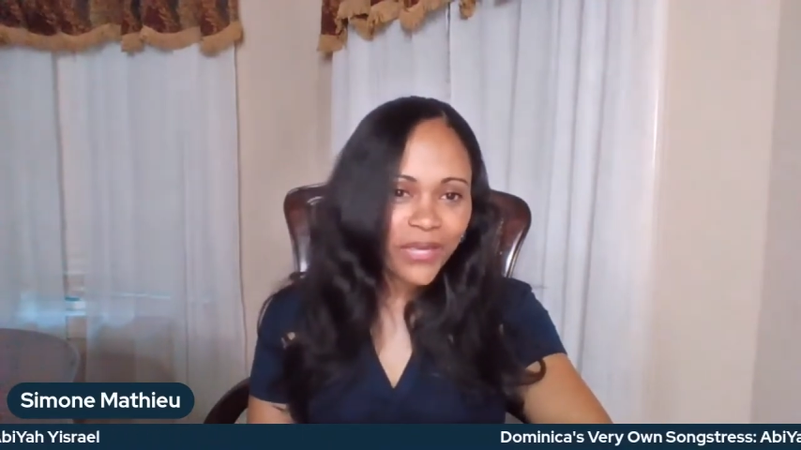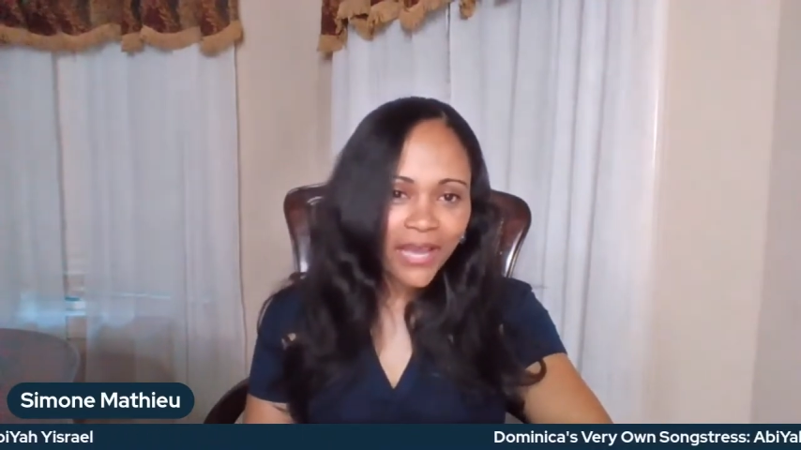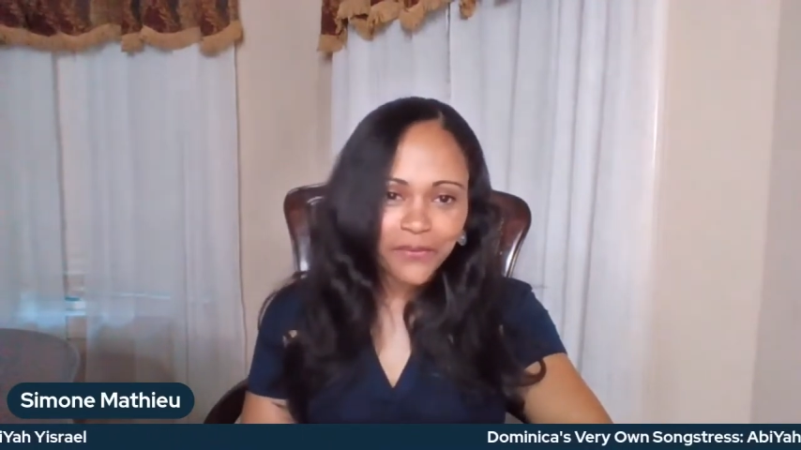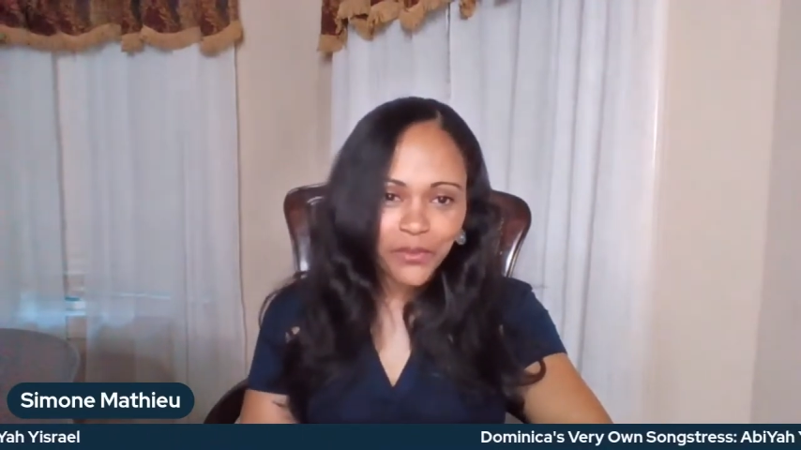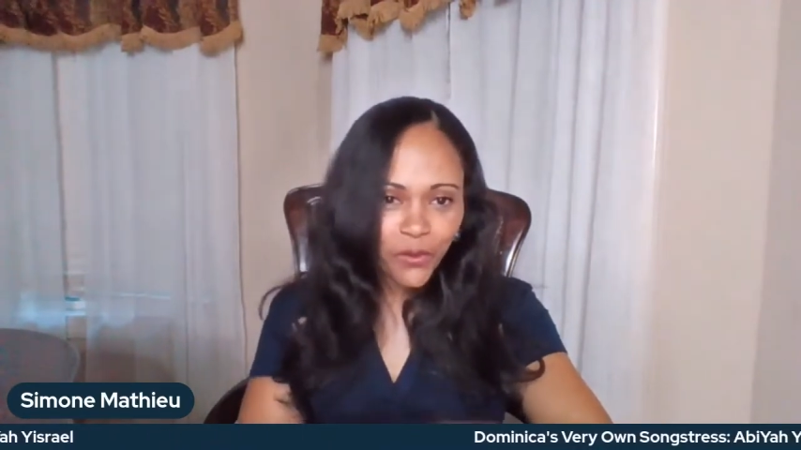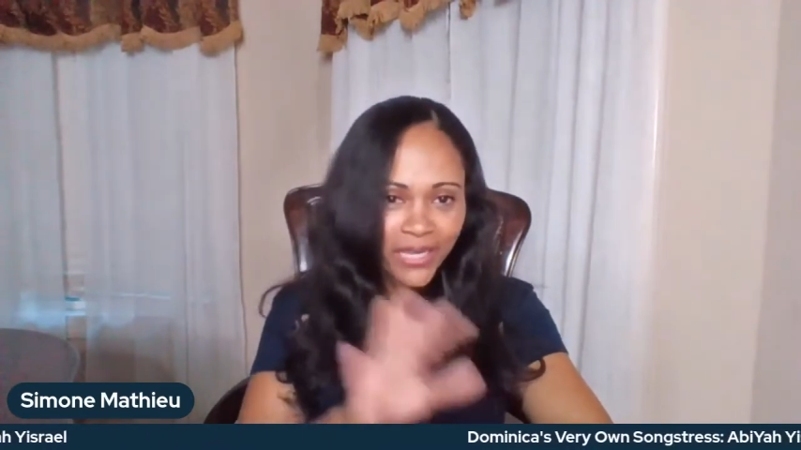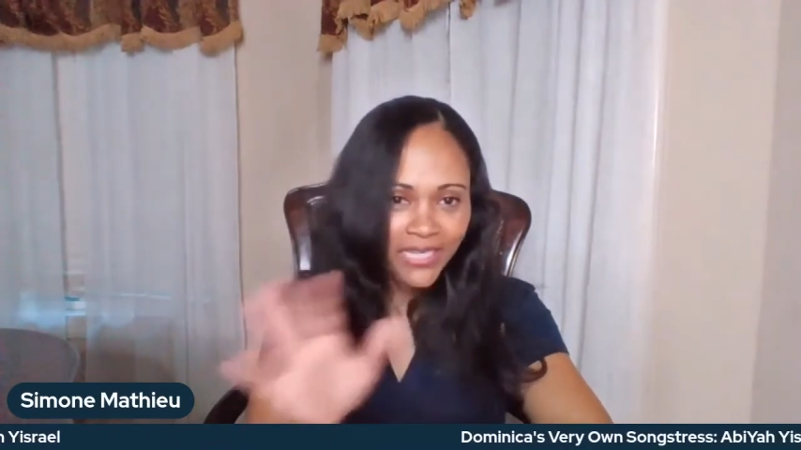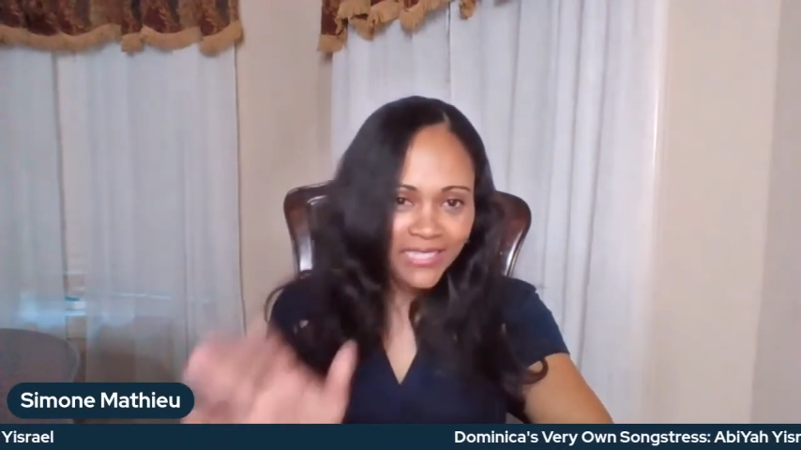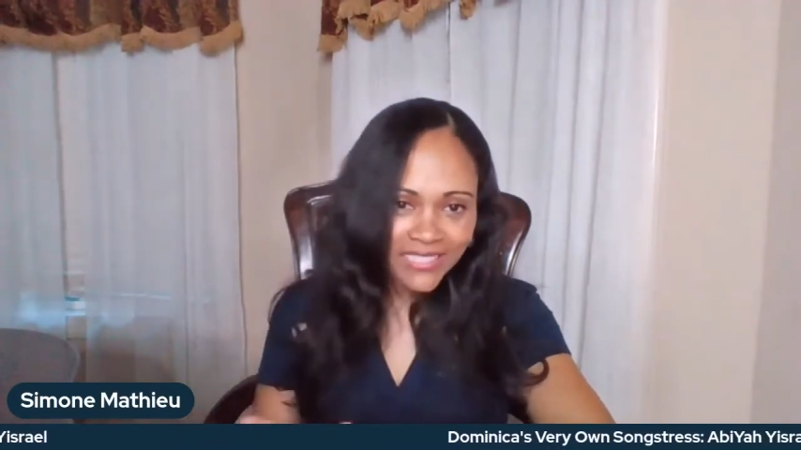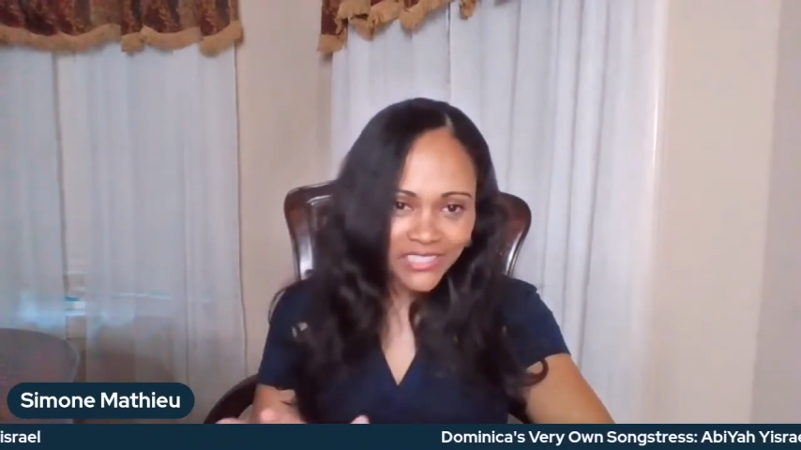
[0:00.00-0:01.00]
We have no
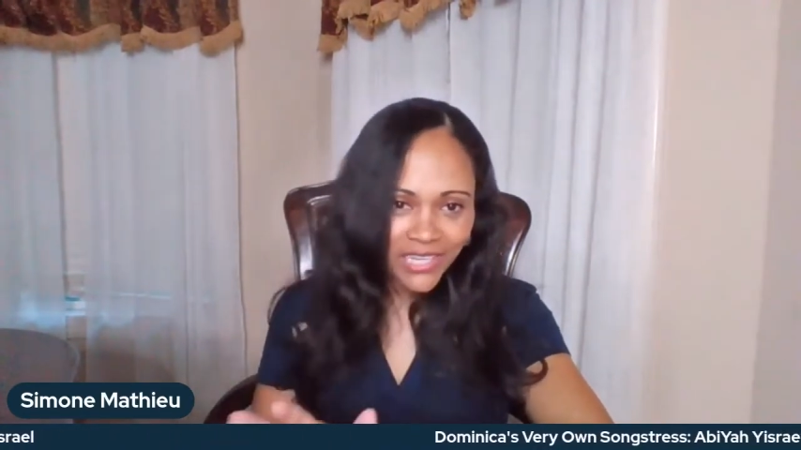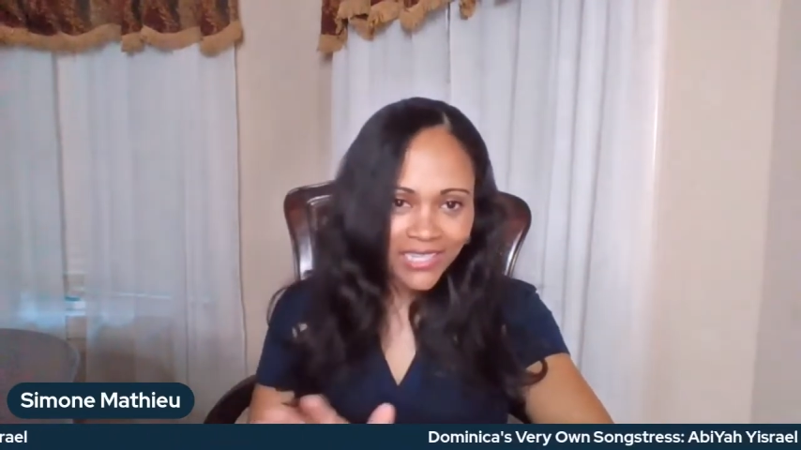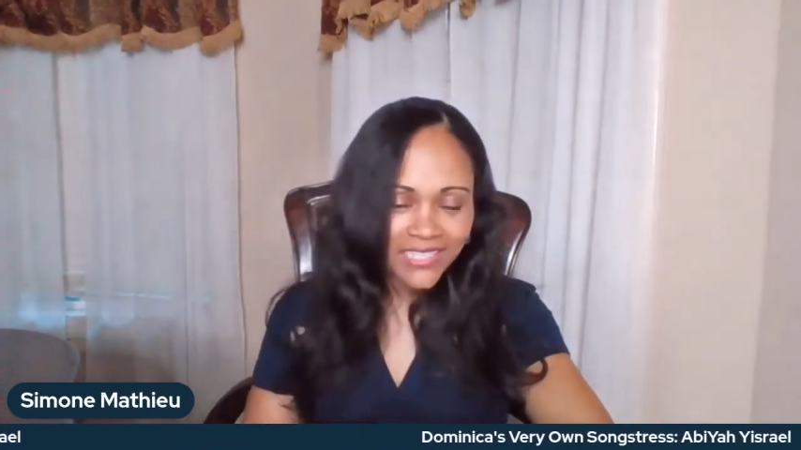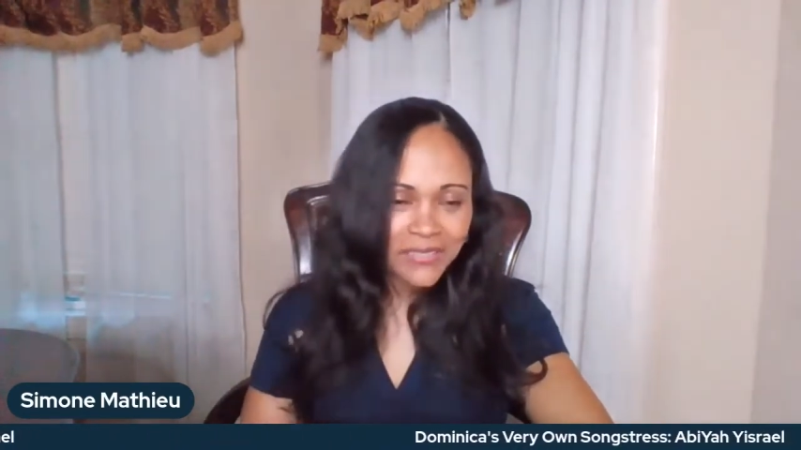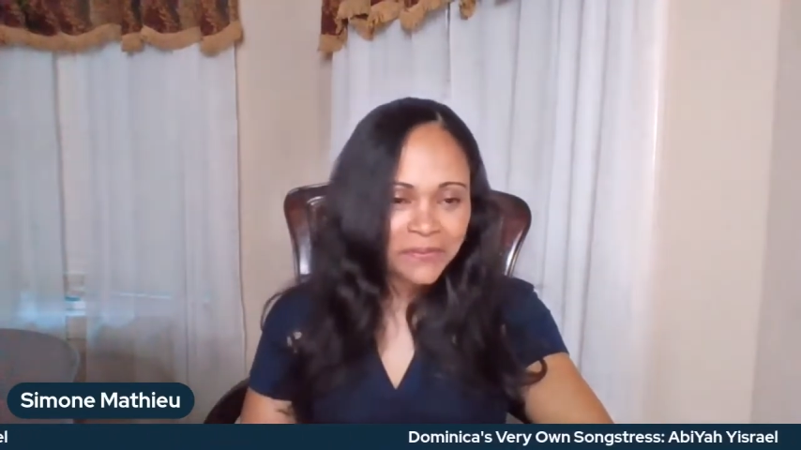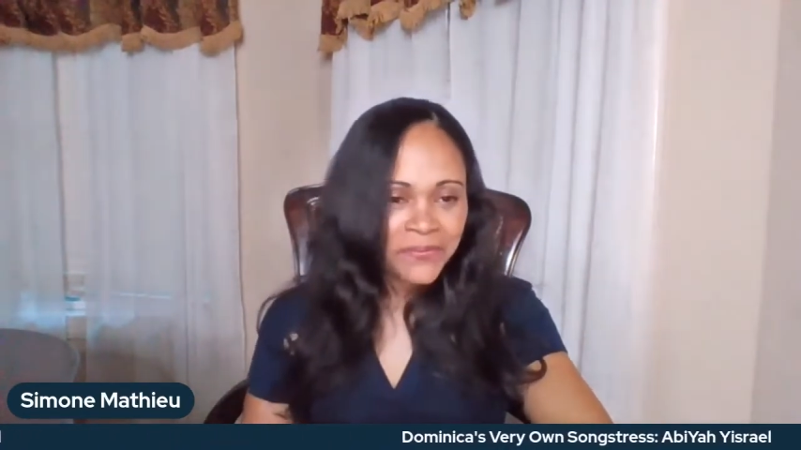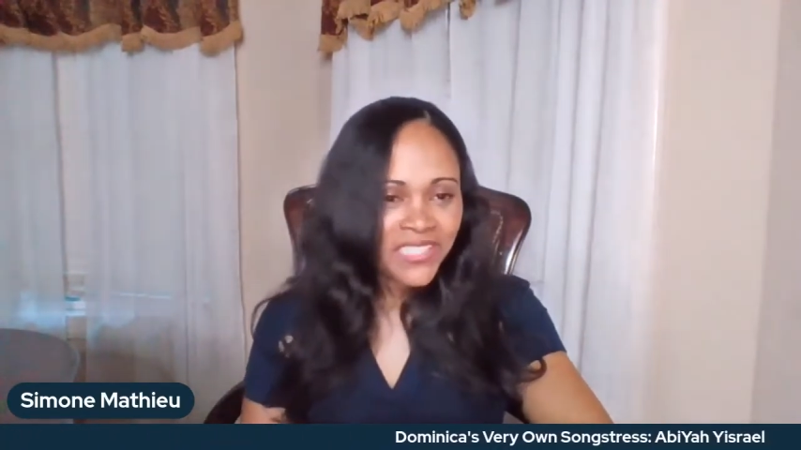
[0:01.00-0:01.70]
hidden agenda.